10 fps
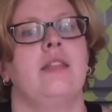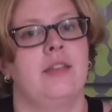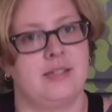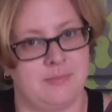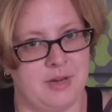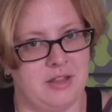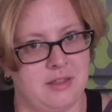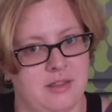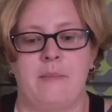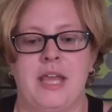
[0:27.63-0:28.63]
this
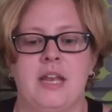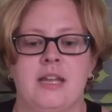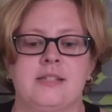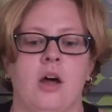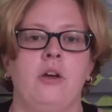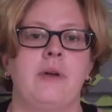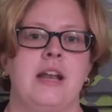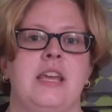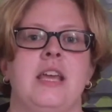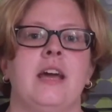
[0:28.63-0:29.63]
month. It is
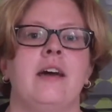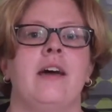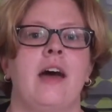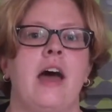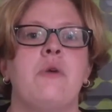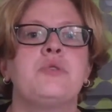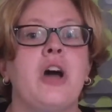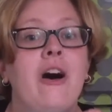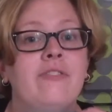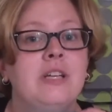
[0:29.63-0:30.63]
already out
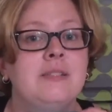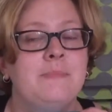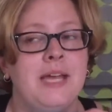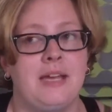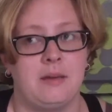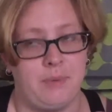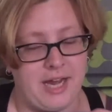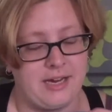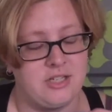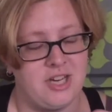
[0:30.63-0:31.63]
of its pink
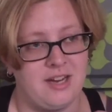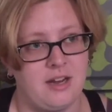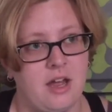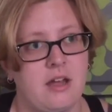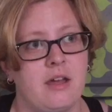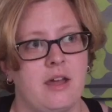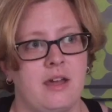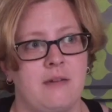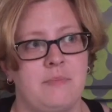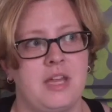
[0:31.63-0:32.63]
packaging
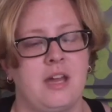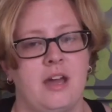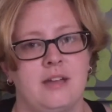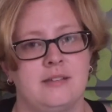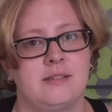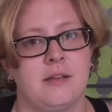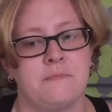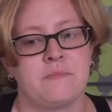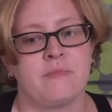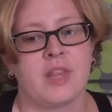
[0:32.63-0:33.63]
because
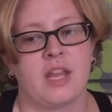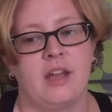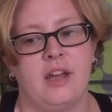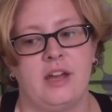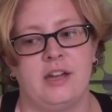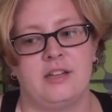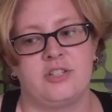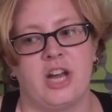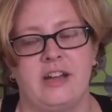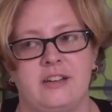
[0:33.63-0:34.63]

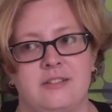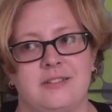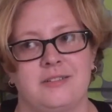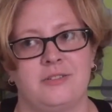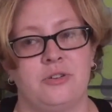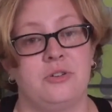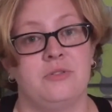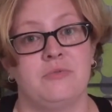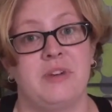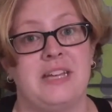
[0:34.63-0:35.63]
child
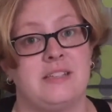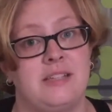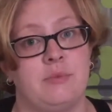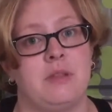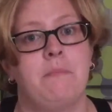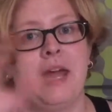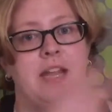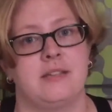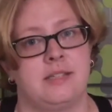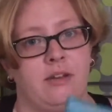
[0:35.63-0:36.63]
couldn't wait to see what the
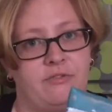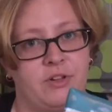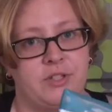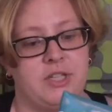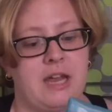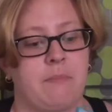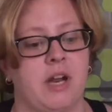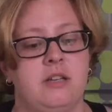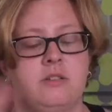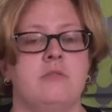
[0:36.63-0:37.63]
bag itself looked like, but
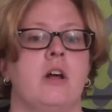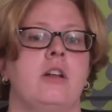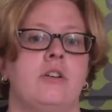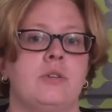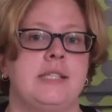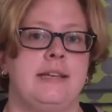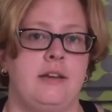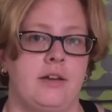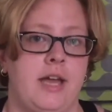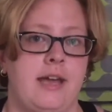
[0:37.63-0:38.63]
I do not know what's in
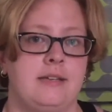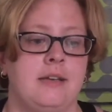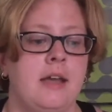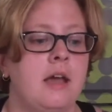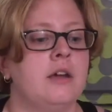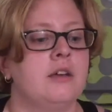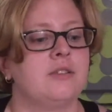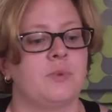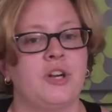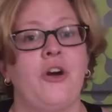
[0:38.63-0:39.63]
here yet.
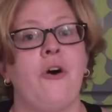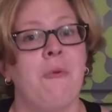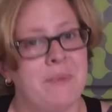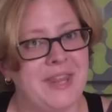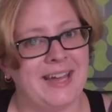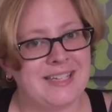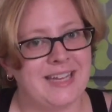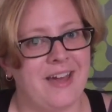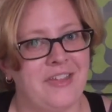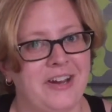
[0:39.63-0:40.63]
So we're gonna open that
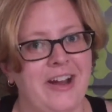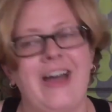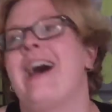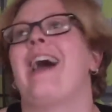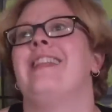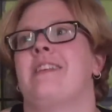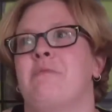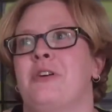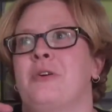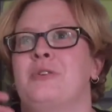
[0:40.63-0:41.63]
together and then
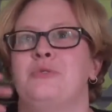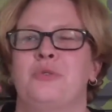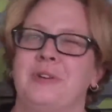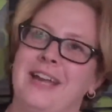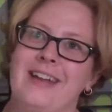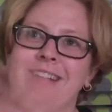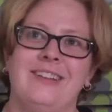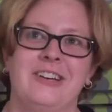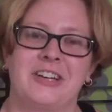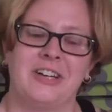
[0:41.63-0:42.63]
we are going to create a
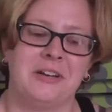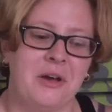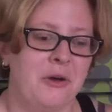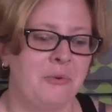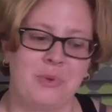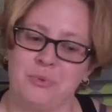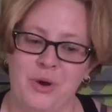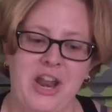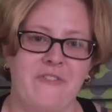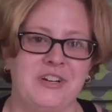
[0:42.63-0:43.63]
look with
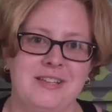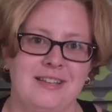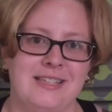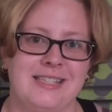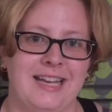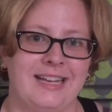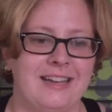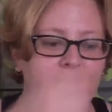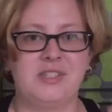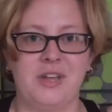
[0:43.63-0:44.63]
whatever's in this thing.
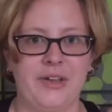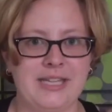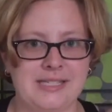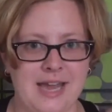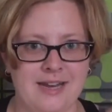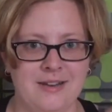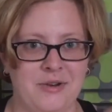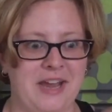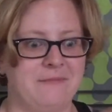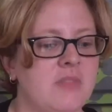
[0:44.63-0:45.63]
So let's get into
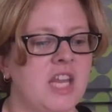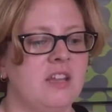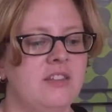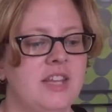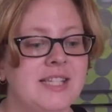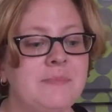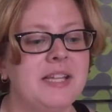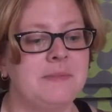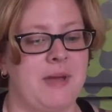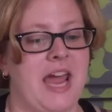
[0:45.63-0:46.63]
it. This
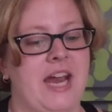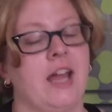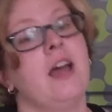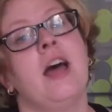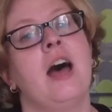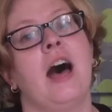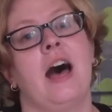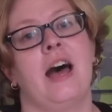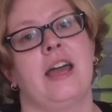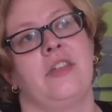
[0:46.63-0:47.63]
month's bag,
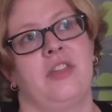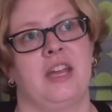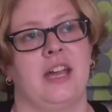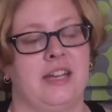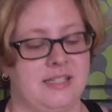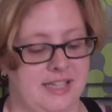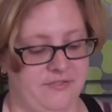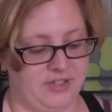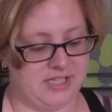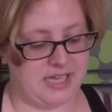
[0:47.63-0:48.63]
I think I can
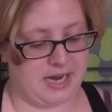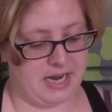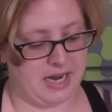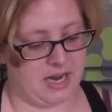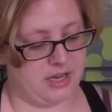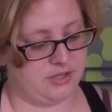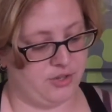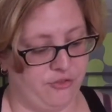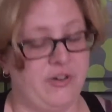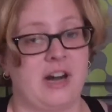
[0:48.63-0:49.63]
safely say
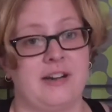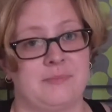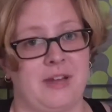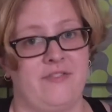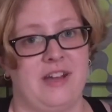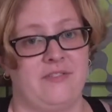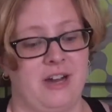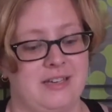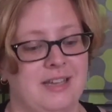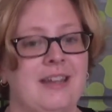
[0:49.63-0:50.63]
so far is my
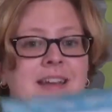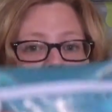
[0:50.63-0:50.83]
favorite.